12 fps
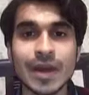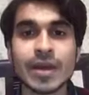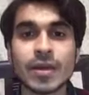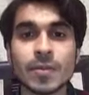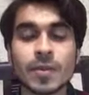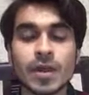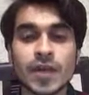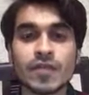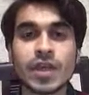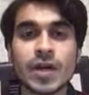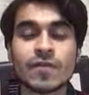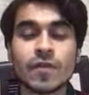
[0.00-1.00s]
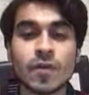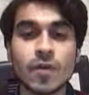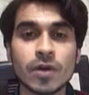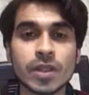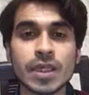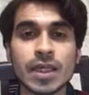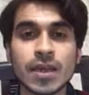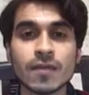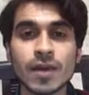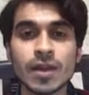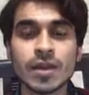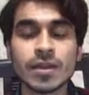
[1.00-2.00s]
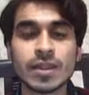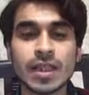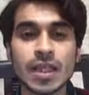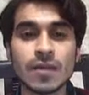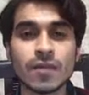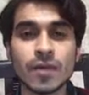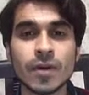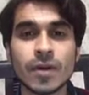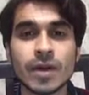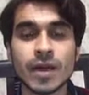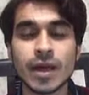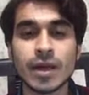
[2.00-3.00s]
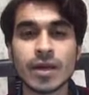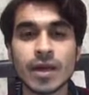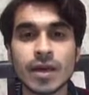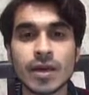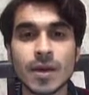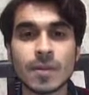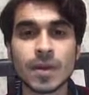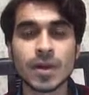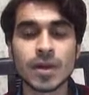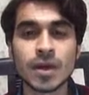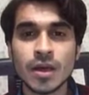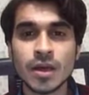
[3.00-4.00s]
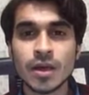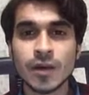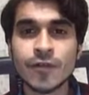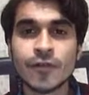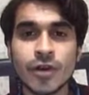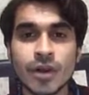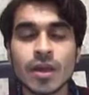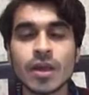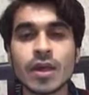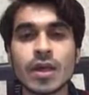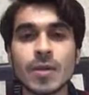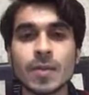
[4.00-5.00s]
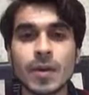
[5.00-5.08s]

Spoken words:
And I believe that for others as well, this word can get a bit tricky and a